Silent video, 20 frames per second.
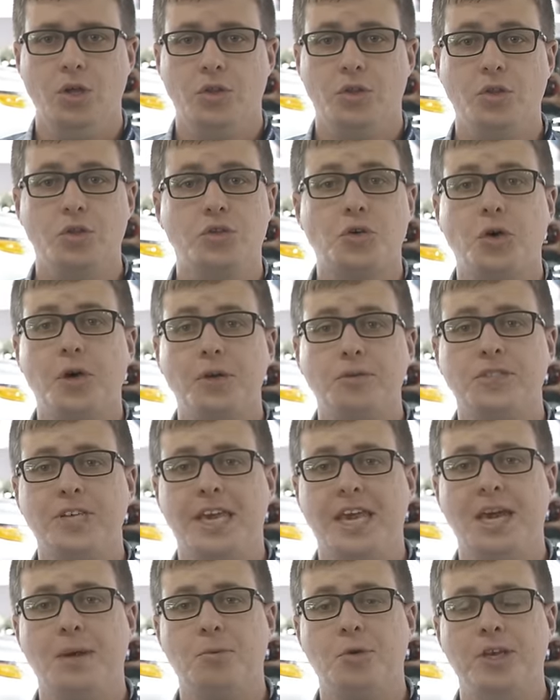The Toyota
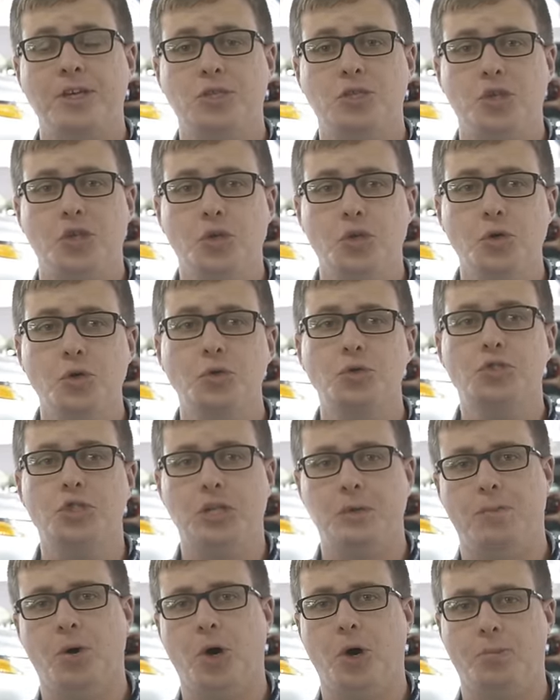Camry is
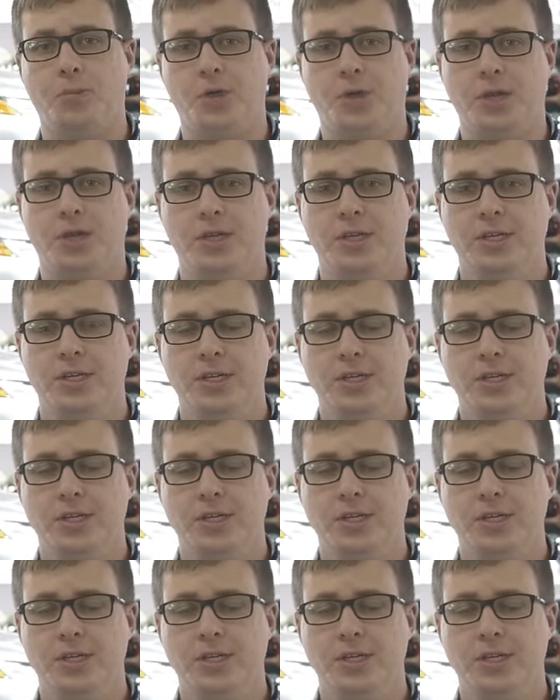hugely popular.